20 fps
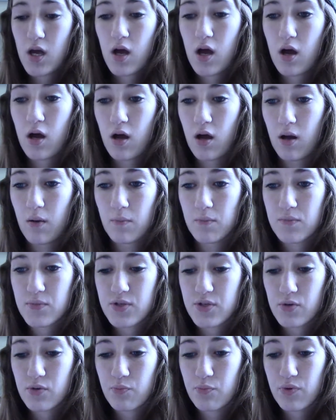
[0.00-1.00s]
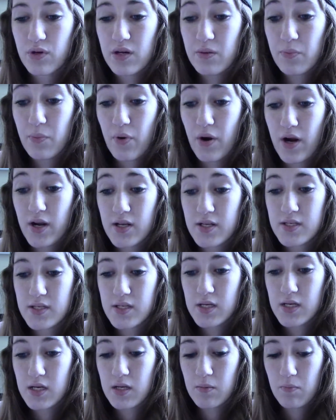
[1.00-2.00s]
So pretty
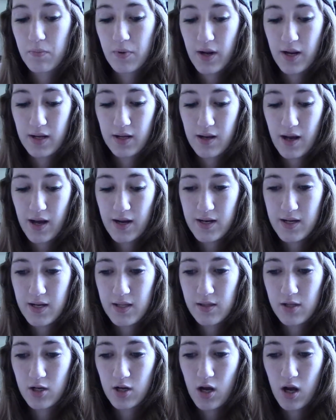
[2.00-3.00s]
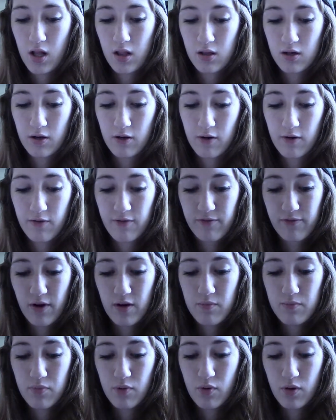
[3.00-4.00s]
pricey, but I got it in the color
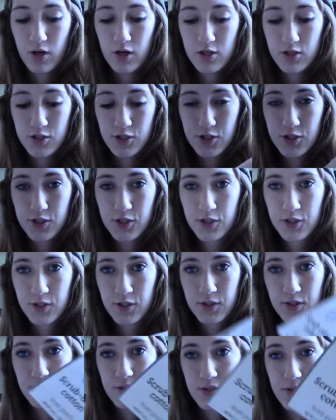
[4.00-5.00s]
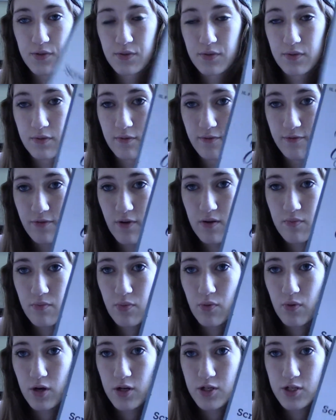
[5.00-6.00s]
Front Porch. So Front
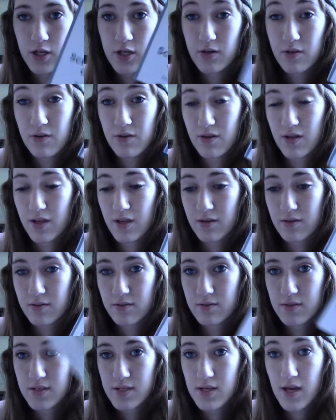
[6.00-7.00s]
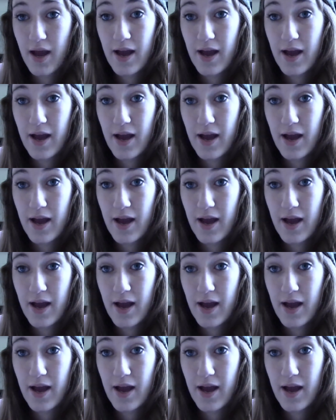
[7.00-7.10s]
Porch, I know you can't see.